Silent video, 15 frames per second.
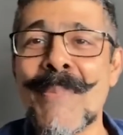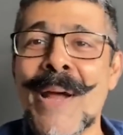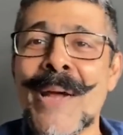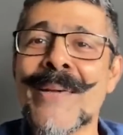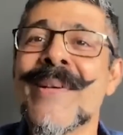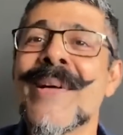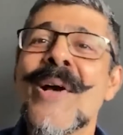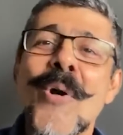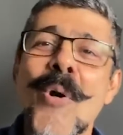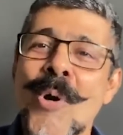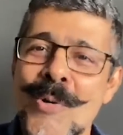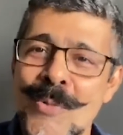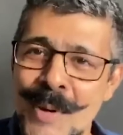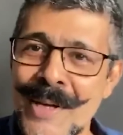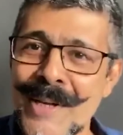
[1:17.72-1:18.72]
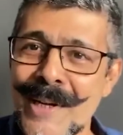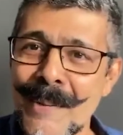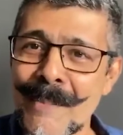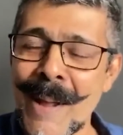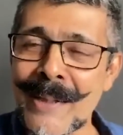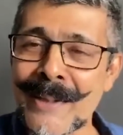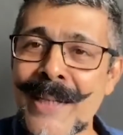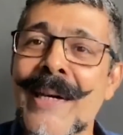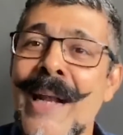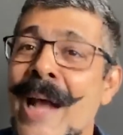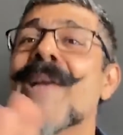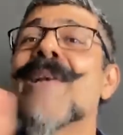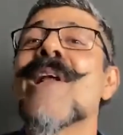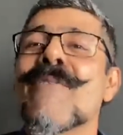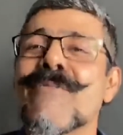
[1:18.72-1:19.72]
my own vehicle back then. I
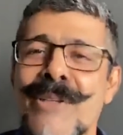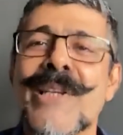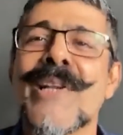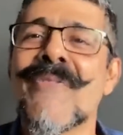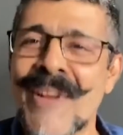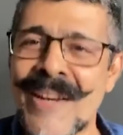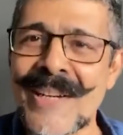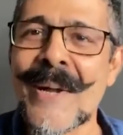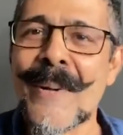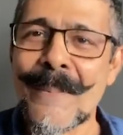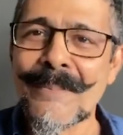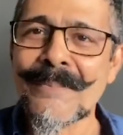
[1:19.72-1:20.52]
love the Defender.